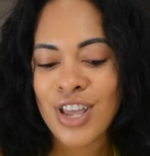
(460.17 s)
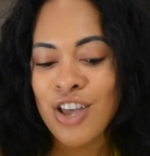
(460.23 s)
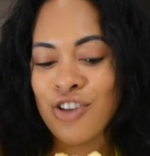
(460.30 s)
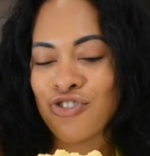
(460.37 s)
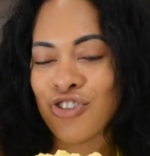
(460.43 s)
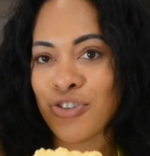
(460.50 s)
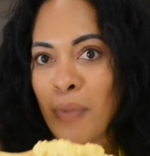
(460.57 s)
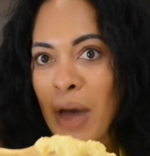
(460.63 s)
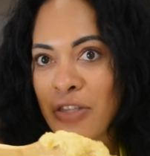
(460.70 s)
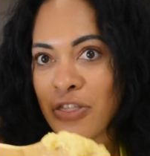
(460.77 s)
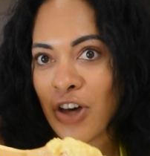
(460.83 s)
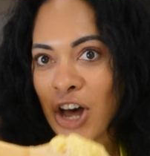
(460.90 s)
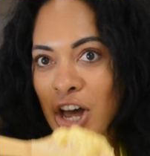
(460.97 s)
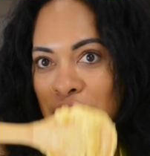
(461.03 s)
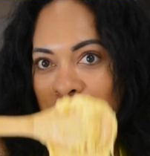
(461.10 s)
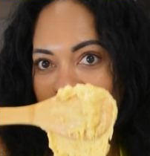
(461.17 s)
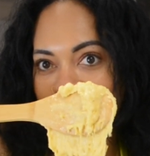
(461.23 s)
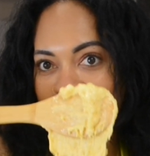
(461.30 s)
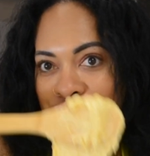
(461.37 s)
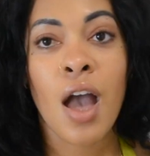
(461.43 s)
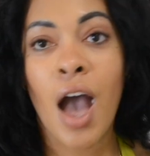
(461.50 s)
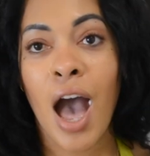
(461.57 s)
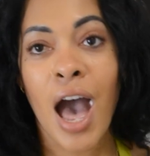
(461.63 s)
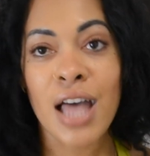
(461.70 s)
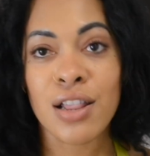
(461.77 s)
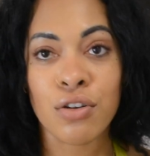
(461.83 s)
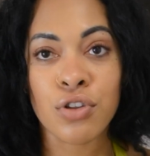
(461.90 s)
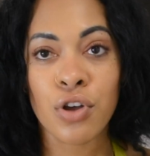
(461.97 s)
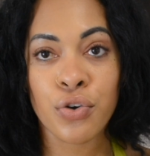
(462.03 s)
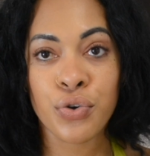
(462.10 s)
Just my thought. I
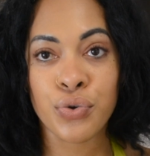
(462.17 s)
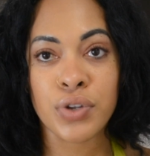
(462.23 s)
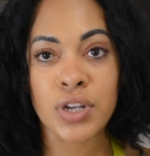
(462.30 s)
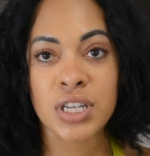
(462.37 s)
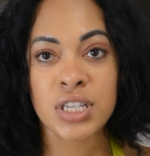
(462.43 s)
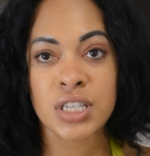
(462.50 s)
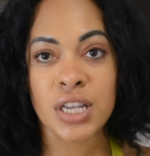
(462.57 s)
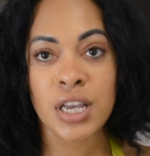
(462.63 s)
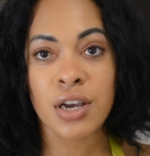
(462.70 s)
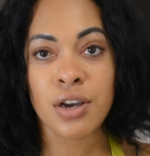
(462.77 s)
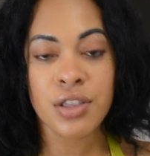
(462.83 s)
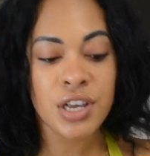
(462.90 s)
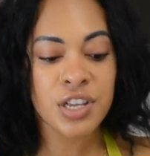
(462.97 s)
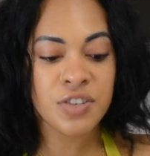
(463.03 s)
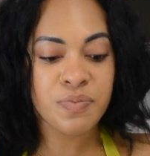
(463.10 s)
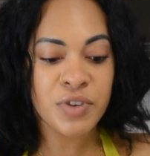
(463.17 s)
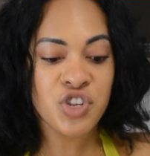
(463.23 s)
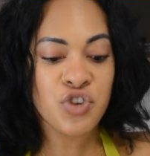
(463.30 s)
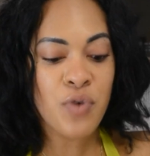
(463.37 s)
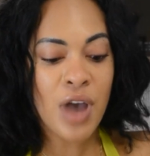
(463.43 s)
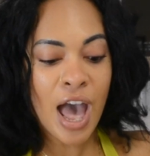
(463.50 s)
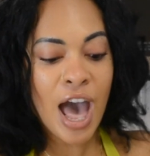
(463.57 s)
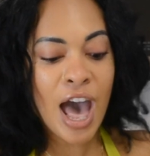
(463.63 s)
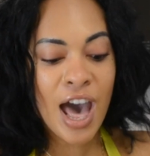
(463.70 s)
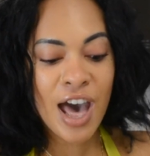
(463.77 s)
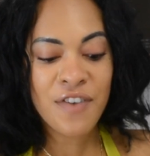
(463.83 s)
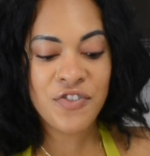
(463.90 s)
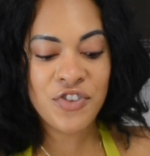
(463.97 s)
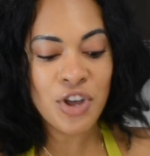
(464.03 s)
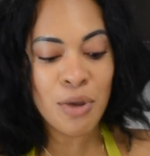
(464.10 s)
don't know who needs to hear this, but you
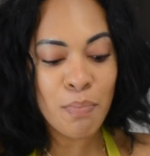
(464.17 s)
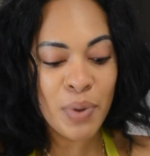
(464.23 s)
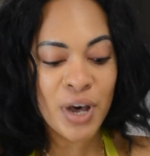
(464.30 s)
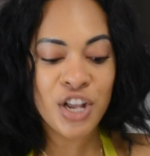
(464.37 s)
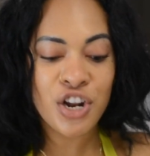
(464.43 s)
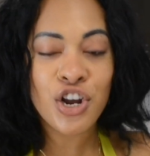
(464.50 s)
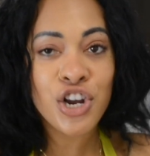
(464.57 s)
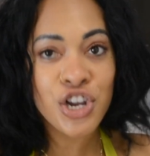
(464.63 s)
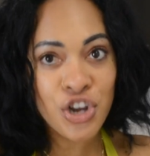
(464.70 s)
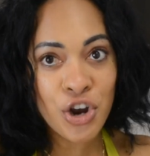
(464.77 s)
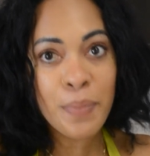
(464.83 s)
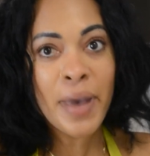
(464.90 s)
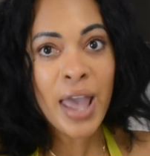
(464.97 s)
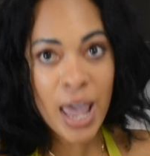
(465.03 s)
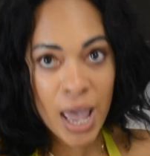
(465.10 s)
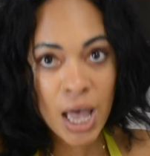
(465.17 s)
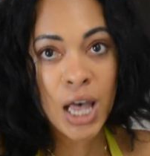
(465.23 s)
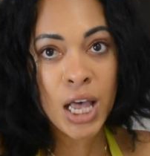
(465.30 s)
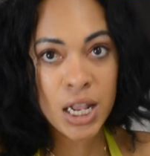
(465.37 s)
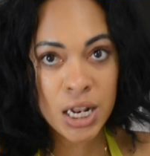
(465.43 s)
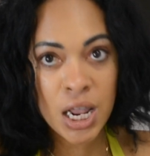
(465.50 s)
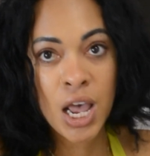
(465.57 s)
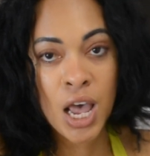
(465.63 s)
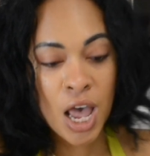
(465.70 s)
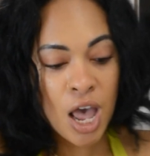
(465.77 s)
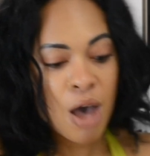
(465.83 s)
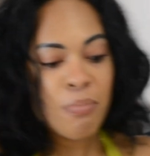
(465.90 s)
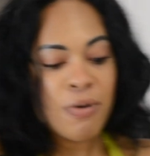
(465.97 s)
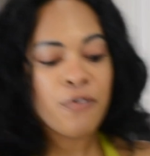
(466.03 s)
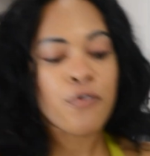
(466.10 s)
have to butter your pan
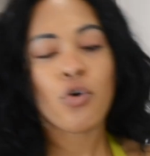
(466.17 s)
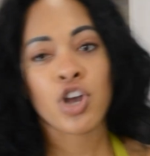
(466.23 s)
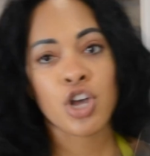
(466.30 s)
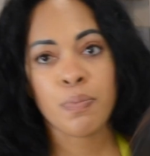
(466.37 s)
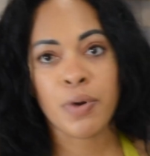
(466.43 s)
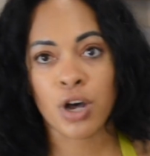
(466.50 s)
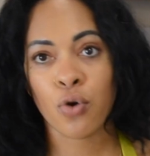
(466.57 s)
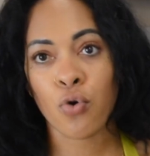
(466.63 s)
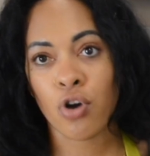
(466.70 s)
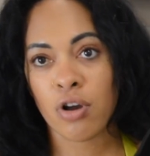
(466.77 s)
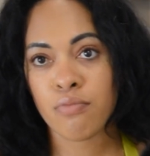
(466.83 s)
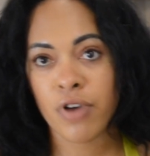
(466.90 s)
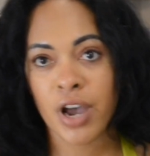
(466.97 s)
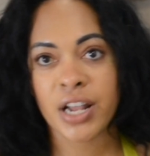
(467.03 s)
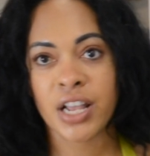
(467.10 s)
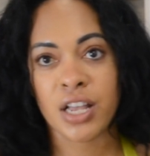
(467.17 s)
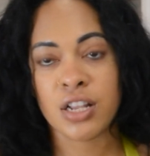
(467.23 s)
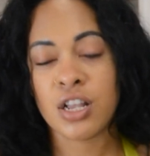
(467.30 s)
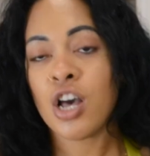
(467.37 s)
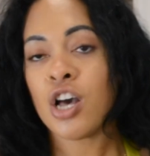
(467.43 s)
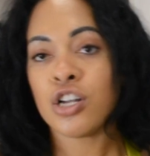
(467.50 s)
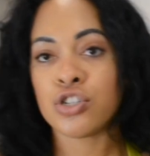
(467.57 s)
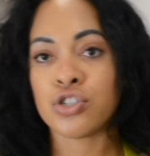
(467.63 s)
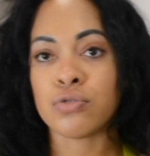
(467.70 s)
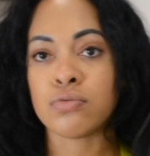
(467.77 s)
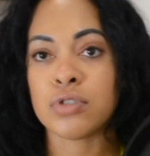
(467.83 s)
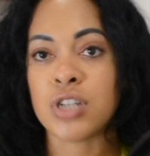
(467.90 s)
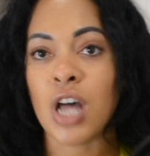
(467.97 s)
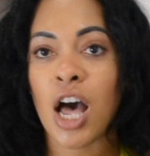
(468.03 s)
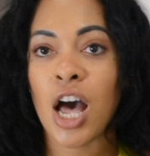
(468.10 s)
before you put cornbread in. Do
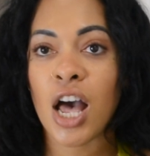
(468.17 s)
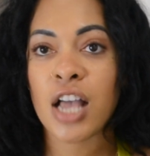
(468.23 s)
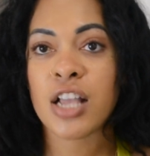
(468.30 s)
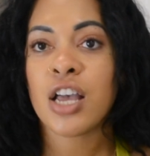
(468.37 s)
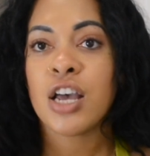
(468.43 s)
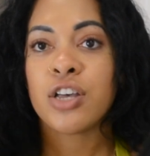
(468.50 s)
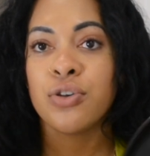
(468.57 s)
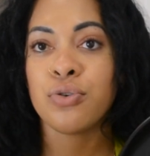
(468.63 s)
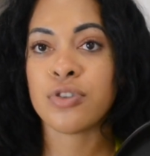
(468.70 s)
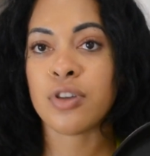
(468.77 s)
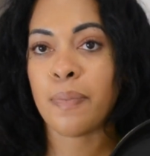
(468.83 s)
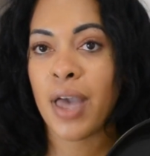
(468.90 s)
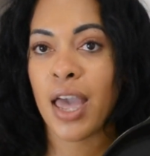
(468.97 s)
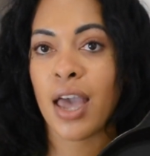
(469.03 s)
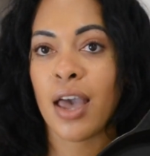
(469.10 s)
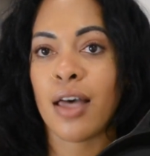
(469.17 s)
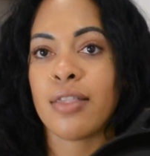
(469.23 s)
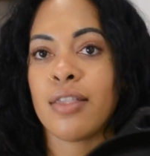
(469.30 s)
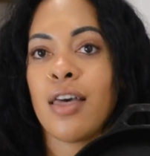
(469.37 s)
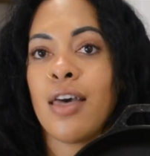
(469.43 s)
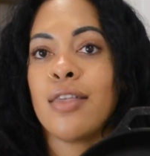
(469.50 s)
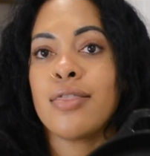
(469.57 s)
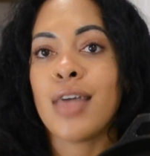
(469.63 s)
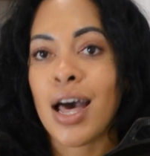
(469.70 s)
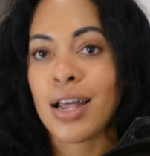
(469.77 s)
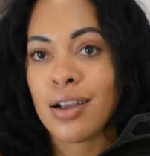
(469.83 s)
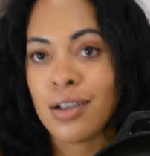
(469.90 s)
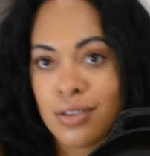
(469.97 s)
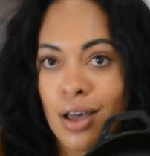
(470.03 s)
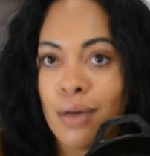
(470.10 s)
not use a pan that
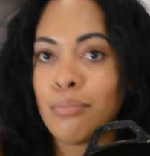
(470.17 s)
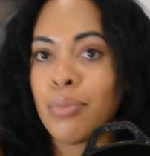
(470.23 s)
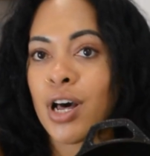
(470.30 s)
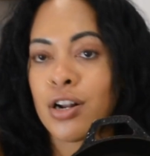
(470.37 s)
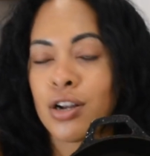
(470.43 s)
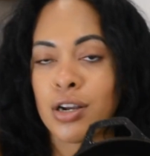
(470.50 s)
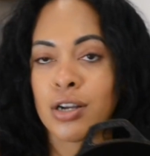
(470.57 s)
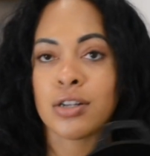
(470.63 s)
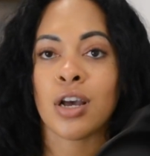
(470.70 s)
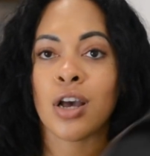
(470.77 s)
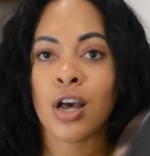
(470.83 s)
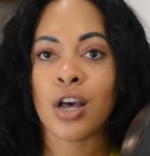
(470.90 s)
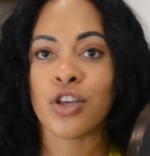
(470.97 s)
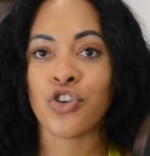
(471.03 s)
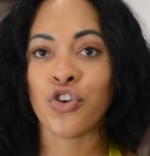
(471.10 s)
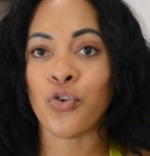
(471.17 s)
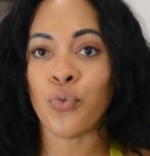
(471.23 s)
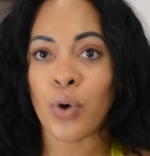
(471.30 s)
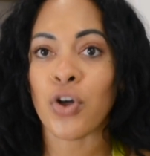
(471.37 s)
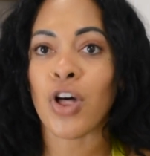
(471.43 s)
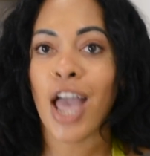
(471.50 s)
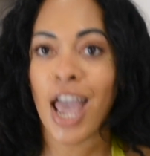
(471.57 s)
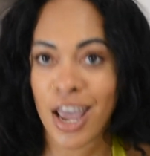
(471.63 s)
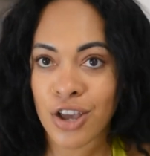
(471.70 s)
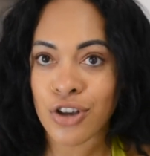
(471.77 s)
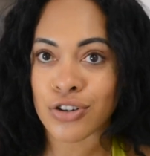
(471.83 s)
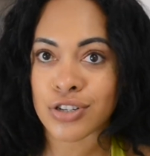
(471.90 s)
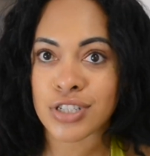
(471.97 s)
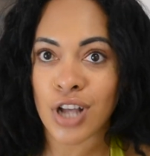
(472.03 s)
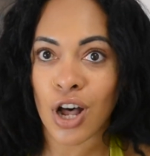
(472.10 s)
is unbuttered. You will hate
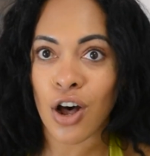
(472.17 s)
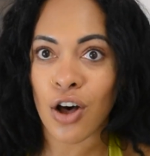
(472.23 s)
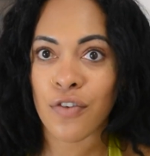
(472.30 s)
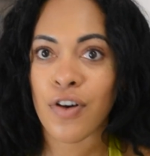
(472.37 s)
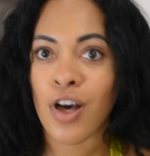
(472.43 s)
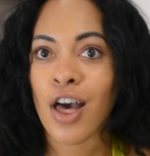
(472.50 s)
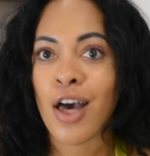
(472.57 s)
yourself.